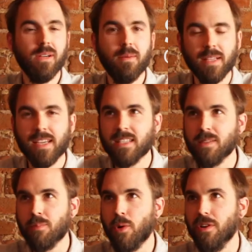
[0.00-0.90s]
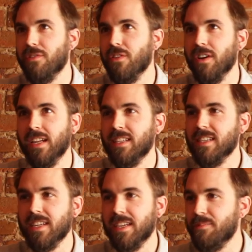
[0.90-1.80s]
Um, I think it's important for any
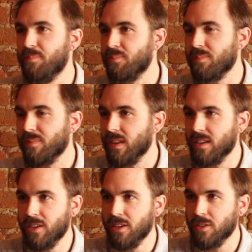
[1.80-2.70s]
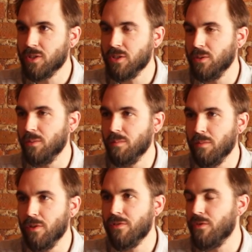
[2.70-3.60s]
city you know, to
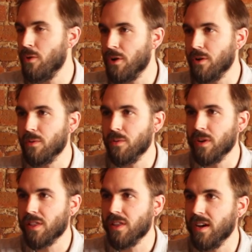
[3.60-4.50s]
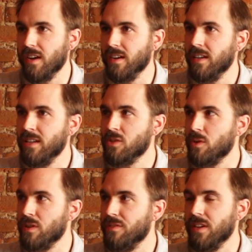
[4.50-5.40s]
move forward with uh, any
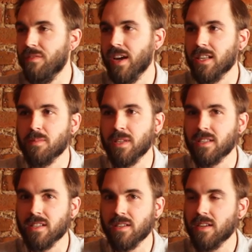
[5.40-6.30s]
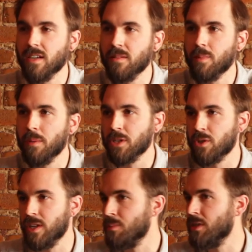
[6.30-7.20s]
sort of advancements in, in public
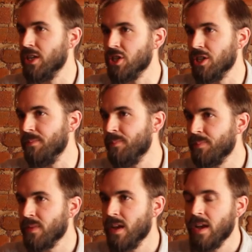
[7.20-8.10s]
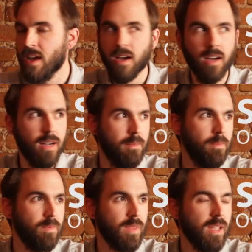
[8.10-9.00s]
transportation.
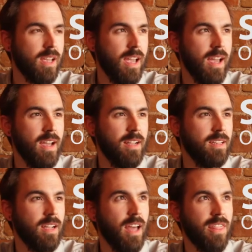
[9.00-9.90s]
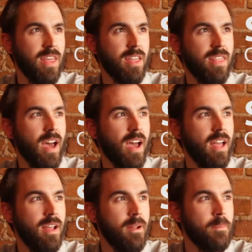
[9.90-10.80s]
Um, and I think that,
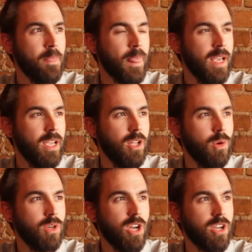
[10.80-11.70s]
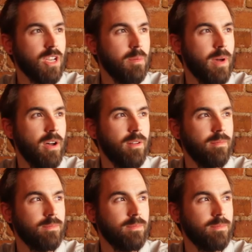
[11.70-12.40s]
you know, we're talking about